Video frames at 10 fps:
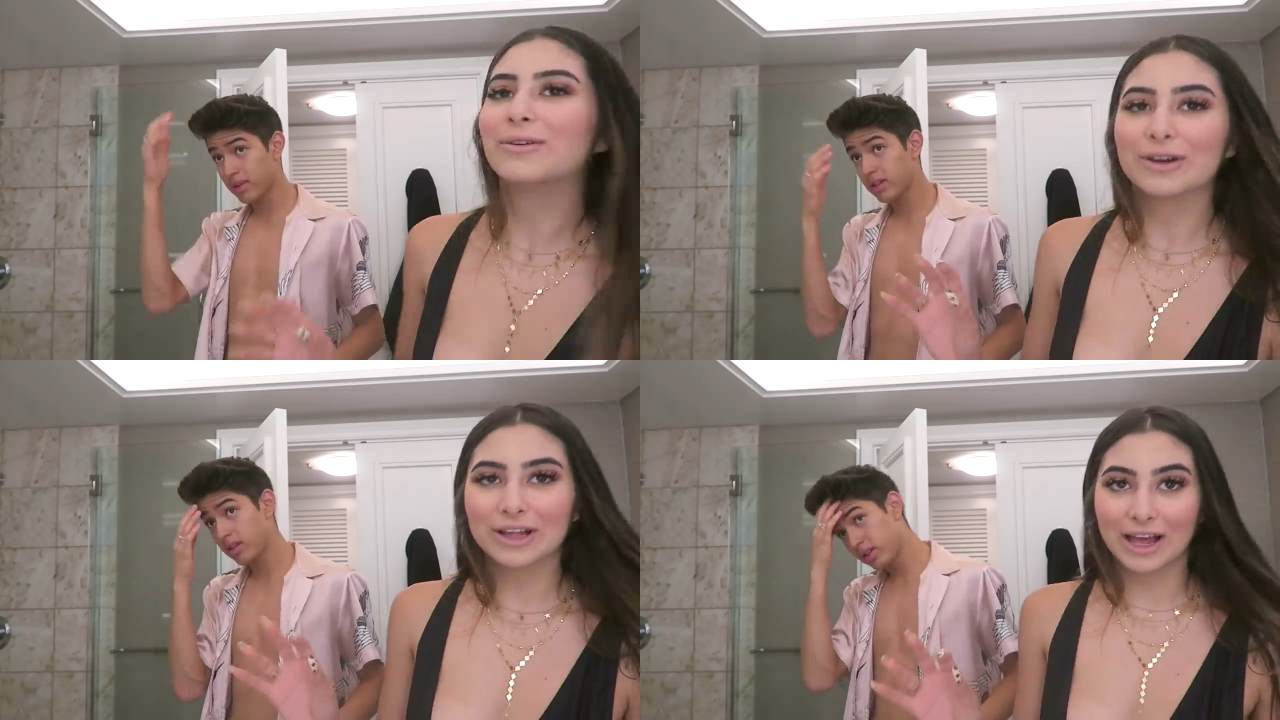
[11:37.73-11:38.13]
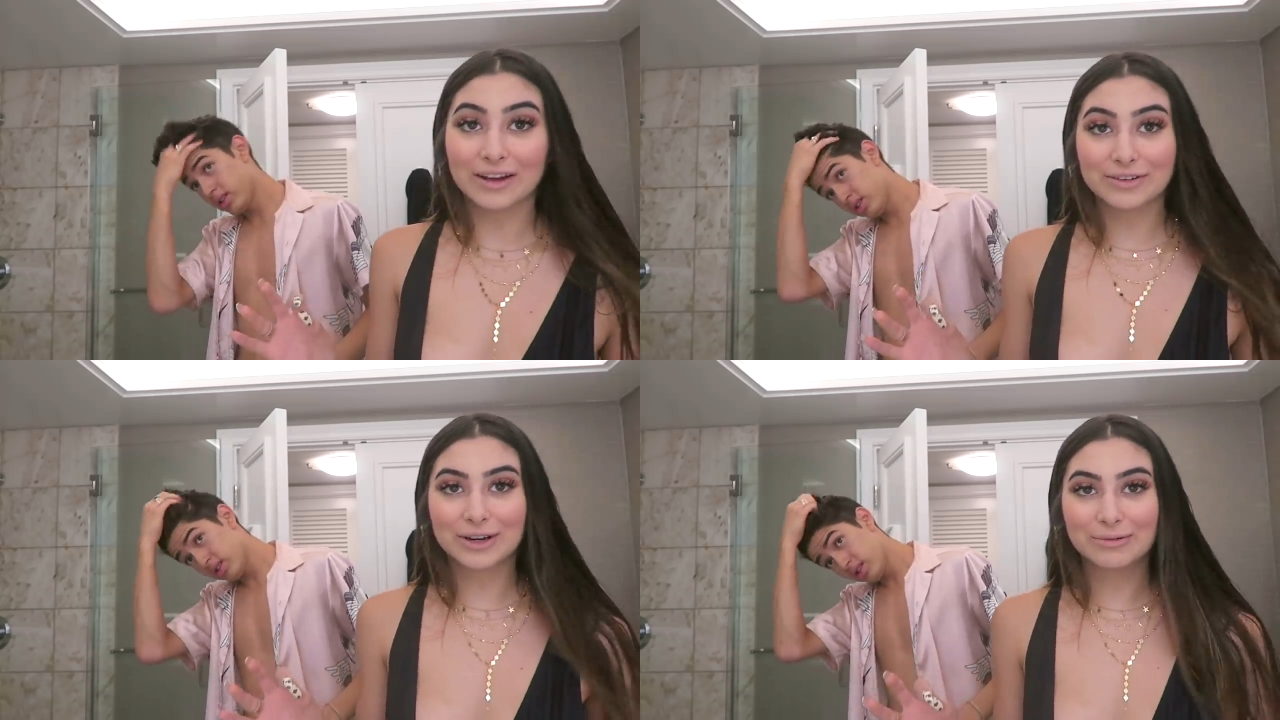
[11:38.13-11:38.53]
Speaker 1: oil
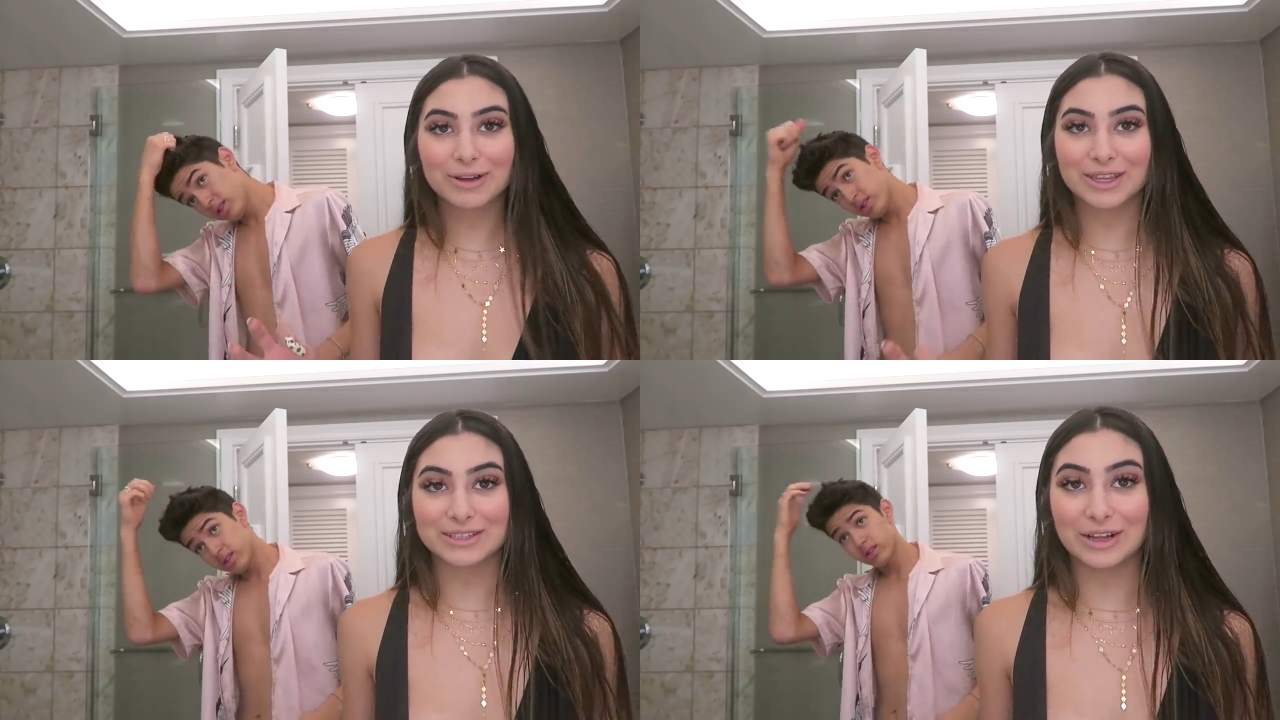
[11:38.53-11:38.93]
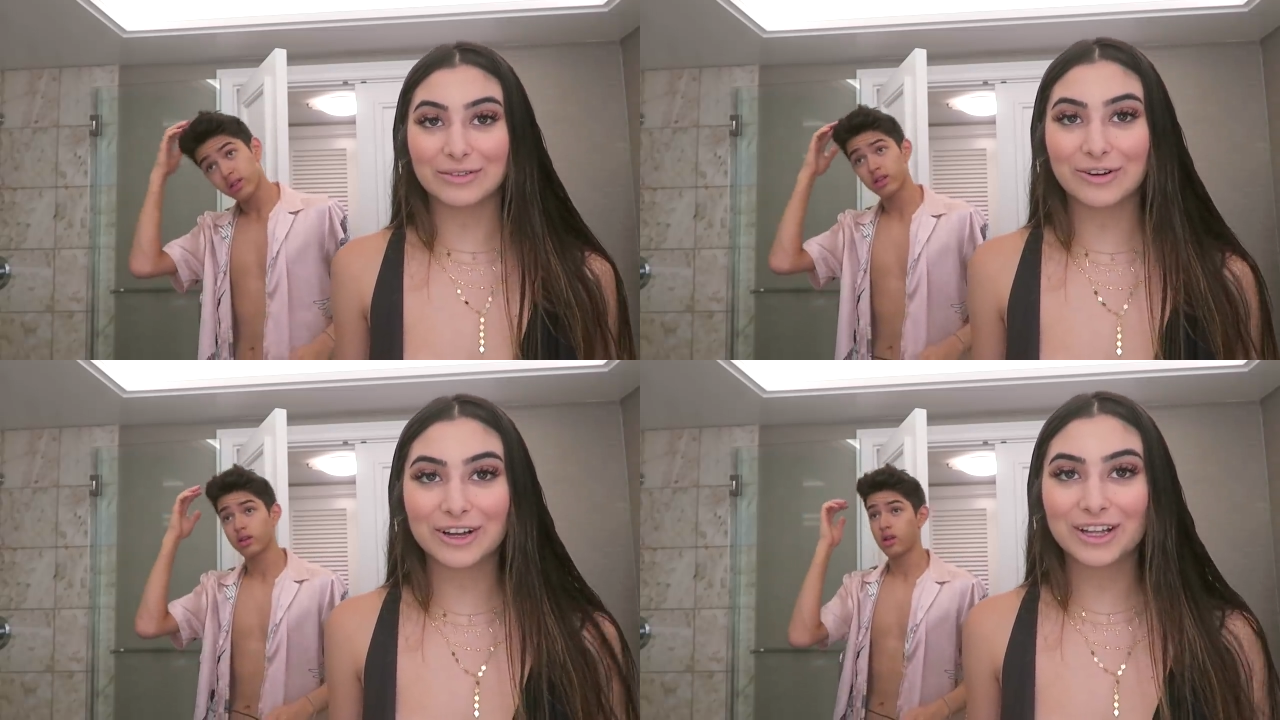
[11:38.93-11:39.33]
I ever cook with is
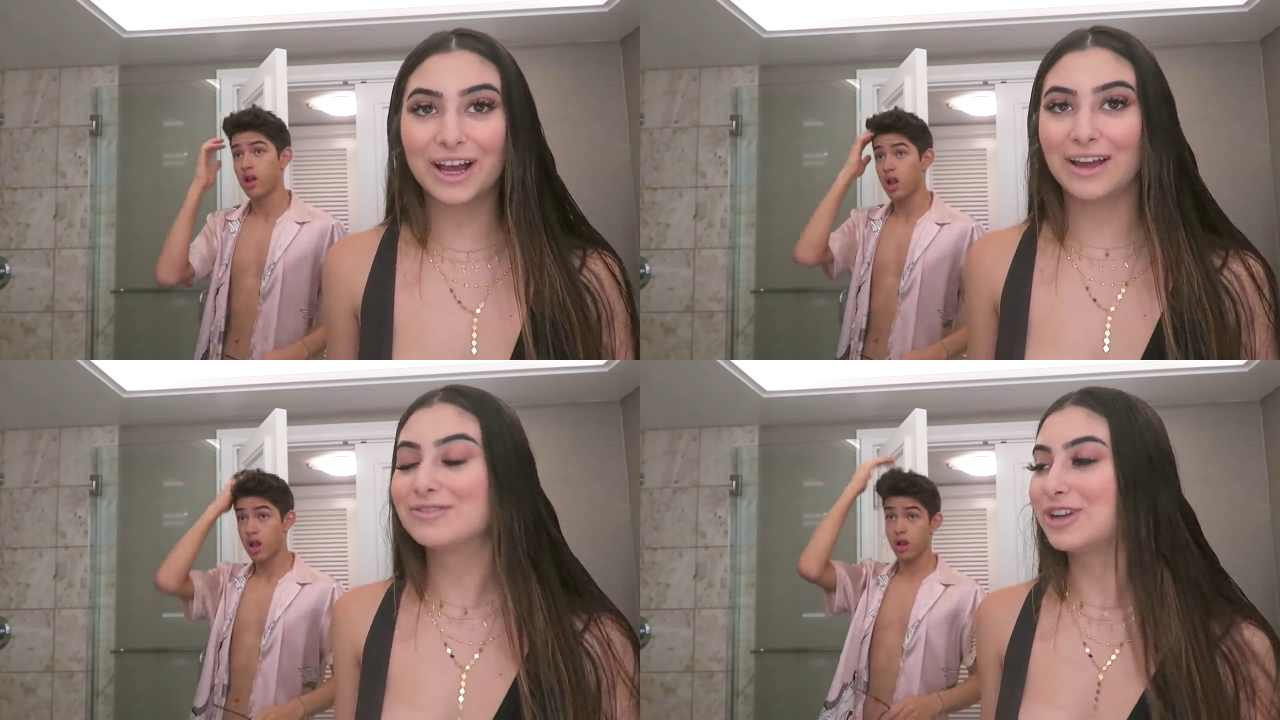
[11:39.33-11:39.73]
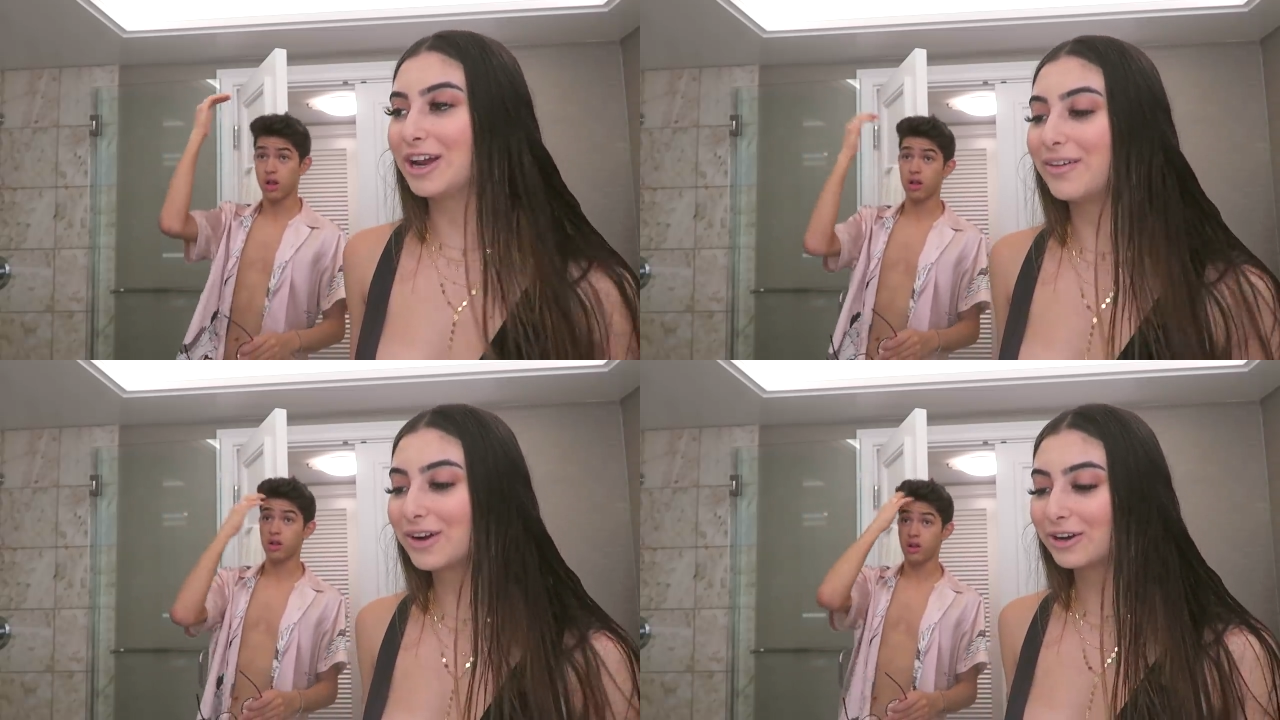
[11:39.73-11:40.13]
olive oil. I haven't
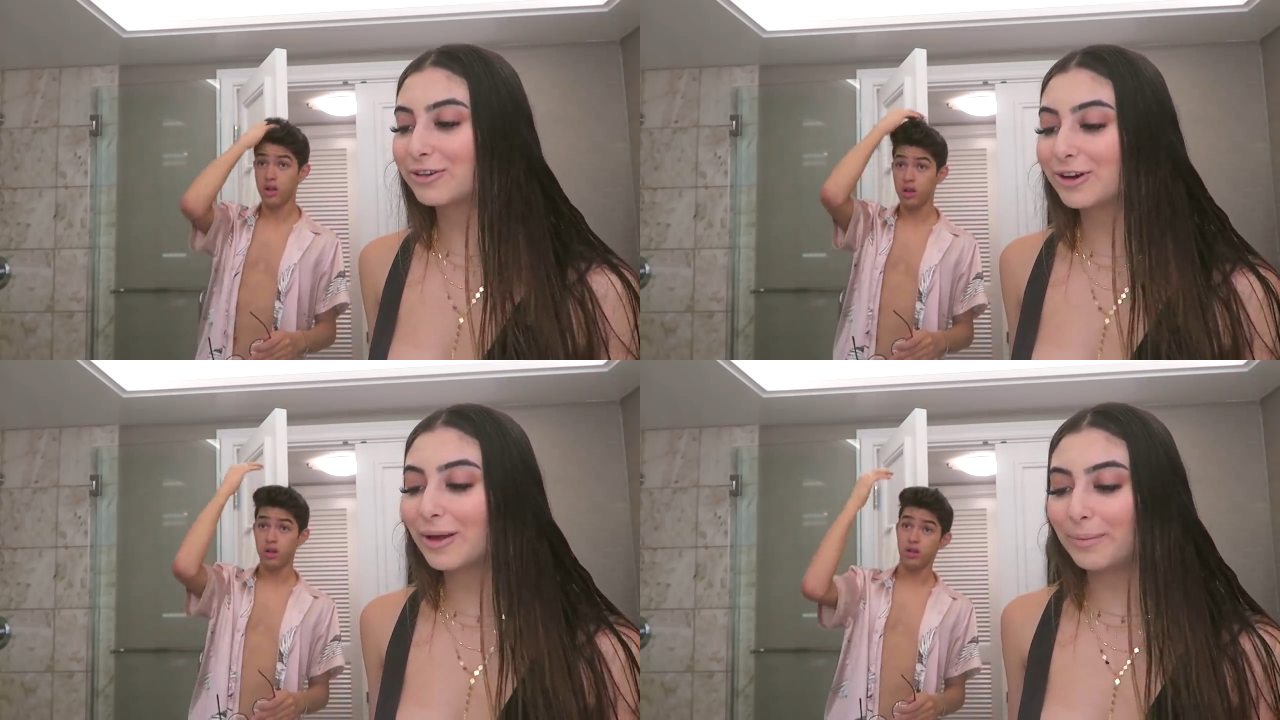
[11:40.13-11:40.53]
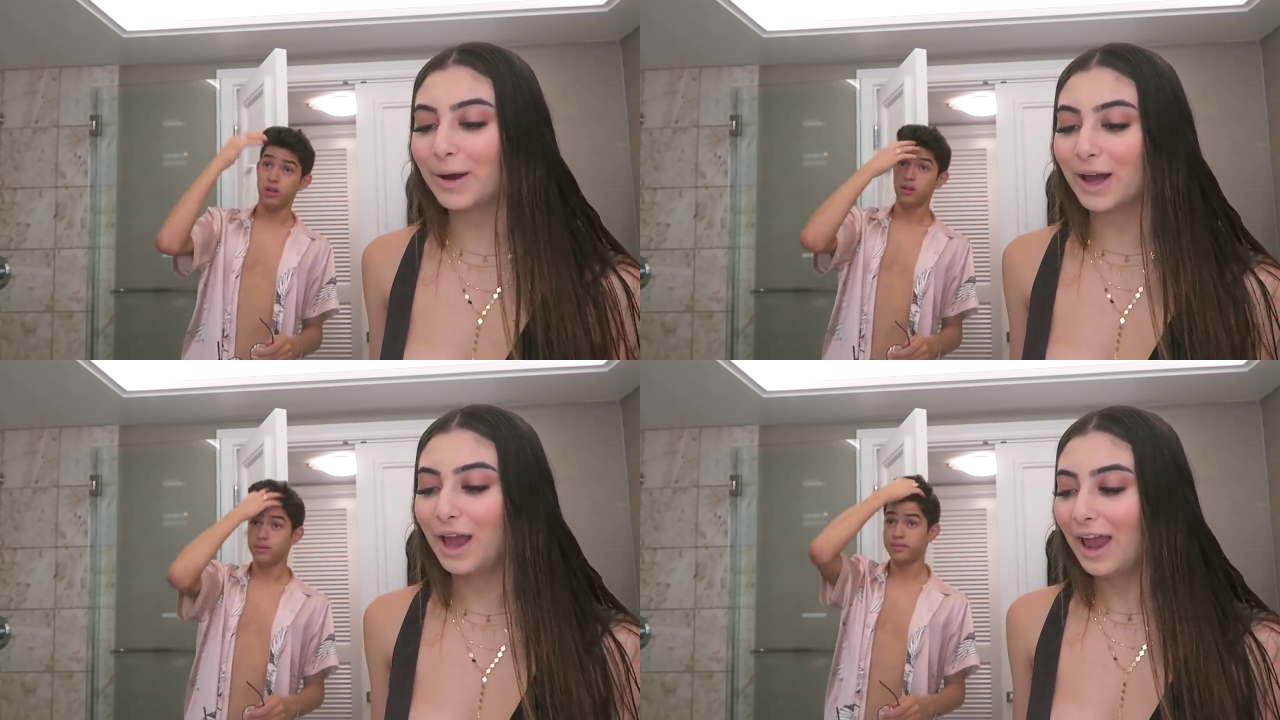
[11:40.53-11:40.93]
tried avocado oil,
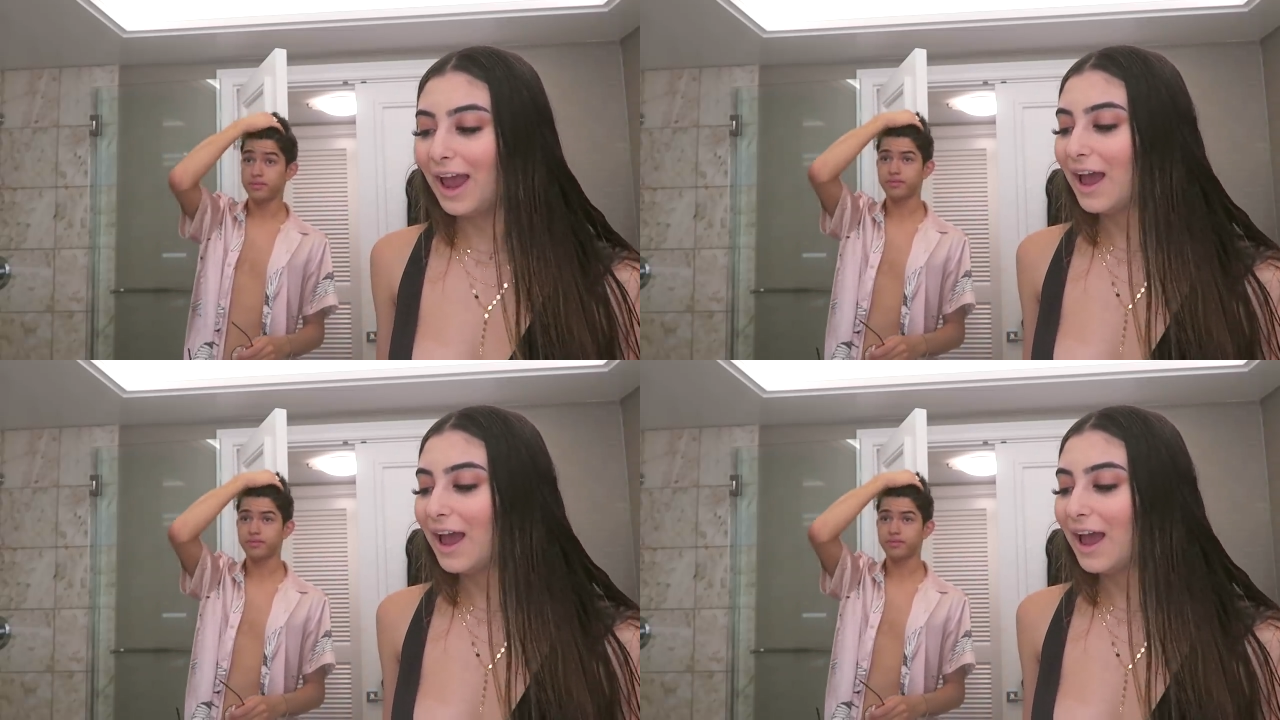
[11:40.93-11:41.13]
but